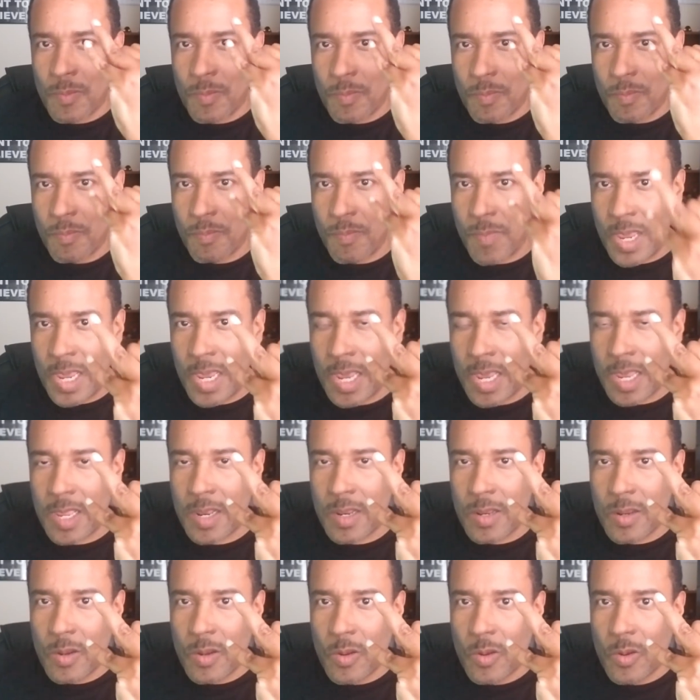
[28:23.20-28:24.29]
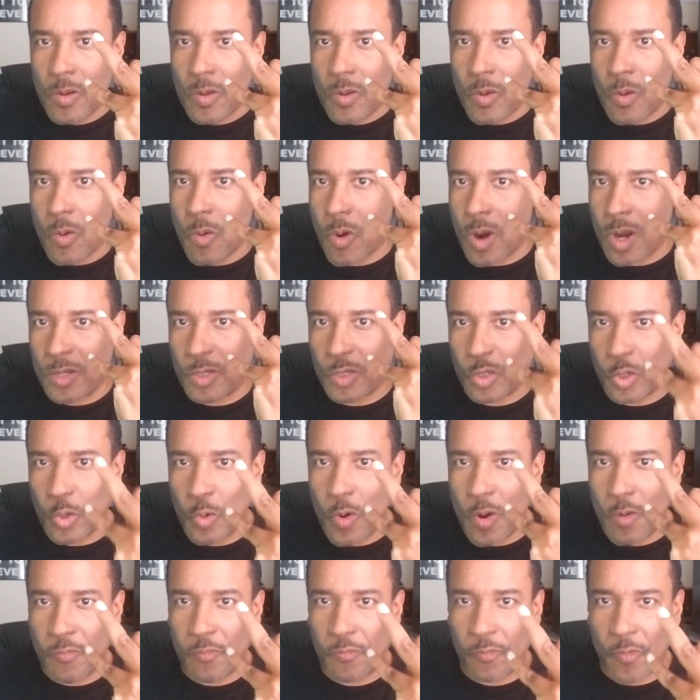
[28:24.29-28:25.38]
Men who are
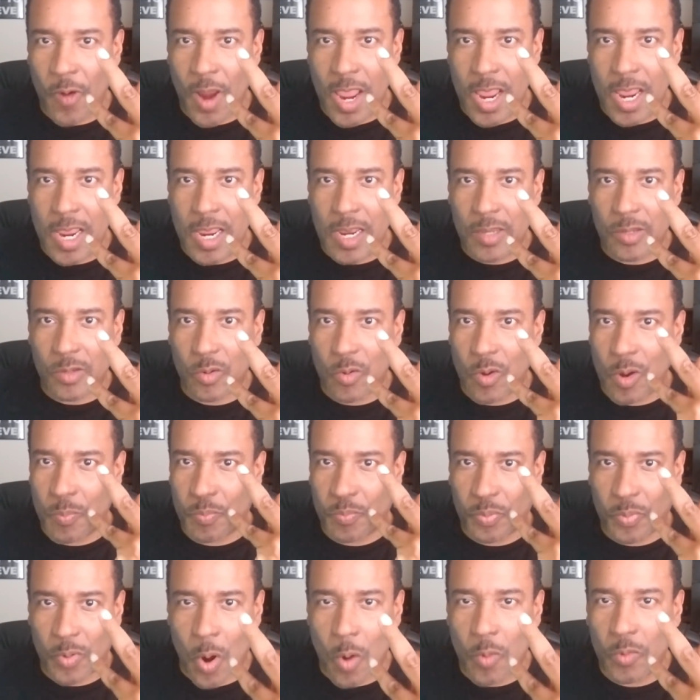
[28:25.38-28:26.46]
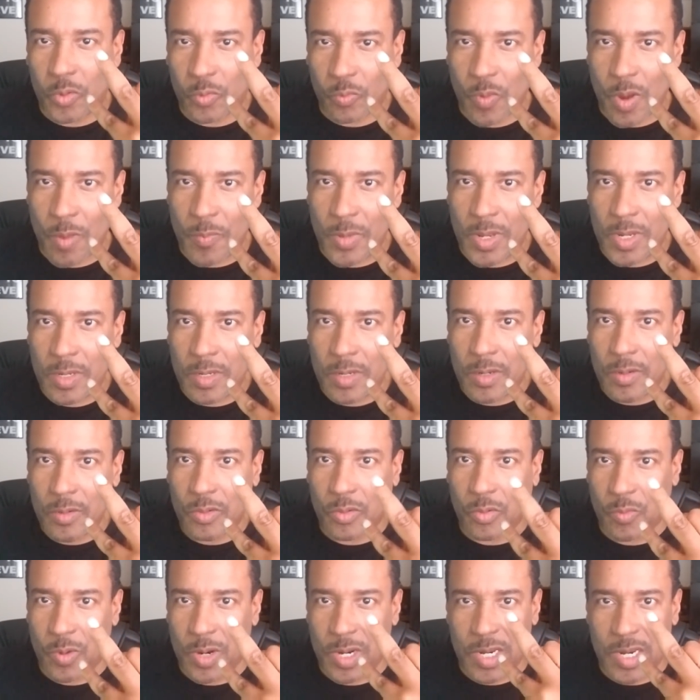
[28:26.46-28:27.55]
too afraid to approach women
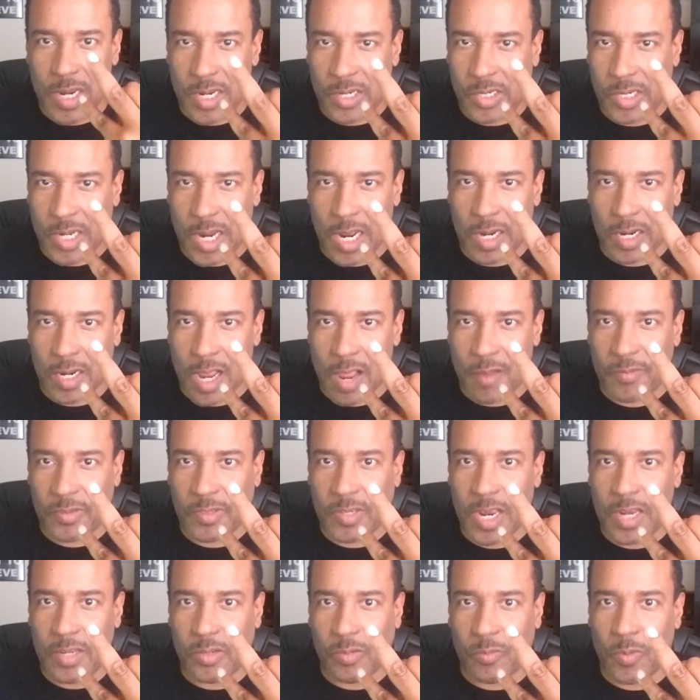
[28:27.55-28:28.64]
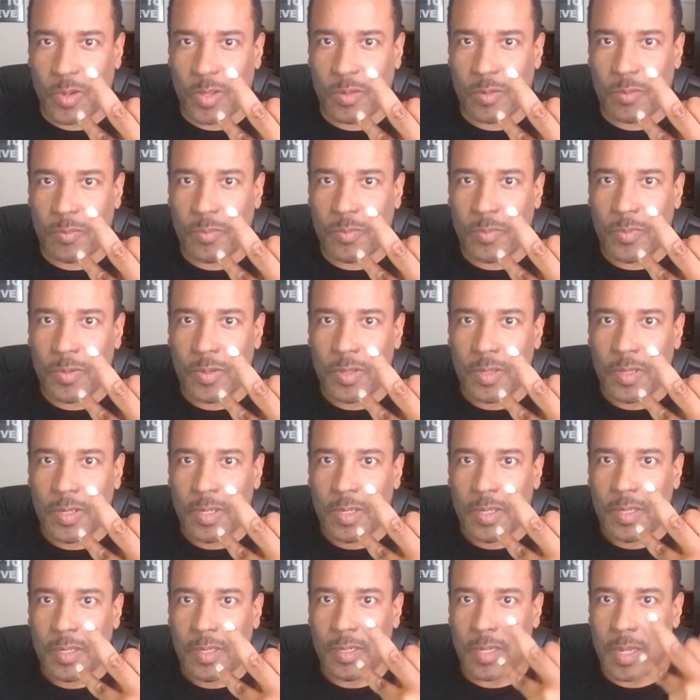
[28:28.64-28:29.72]
to initiate a conversation with them.
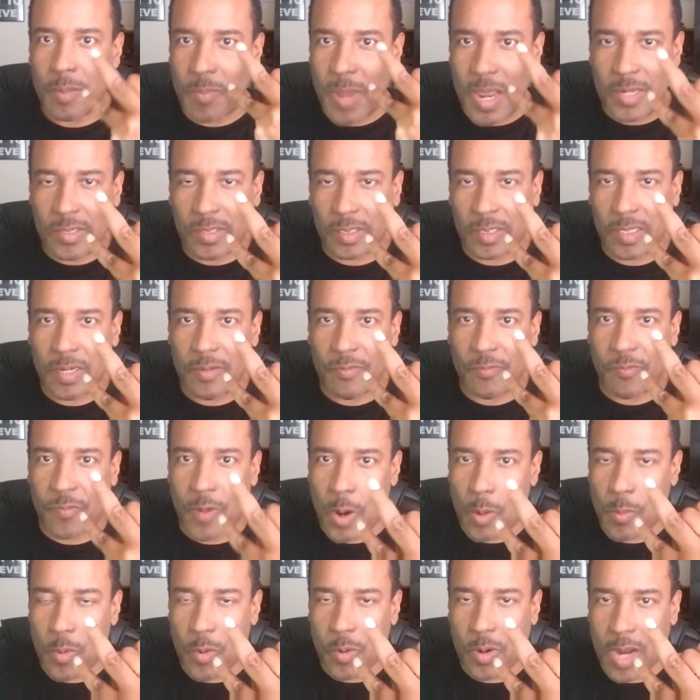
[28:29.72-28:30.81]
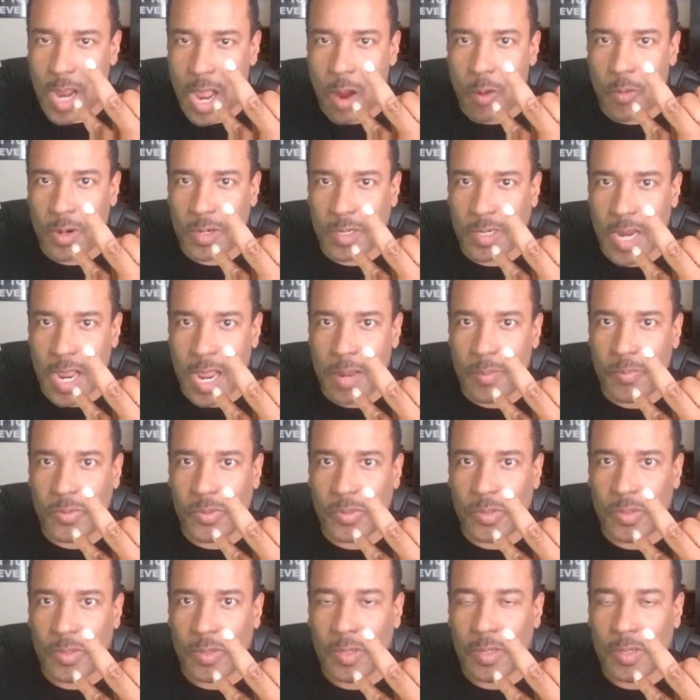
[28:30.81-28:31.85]
They're basically verbal coward types.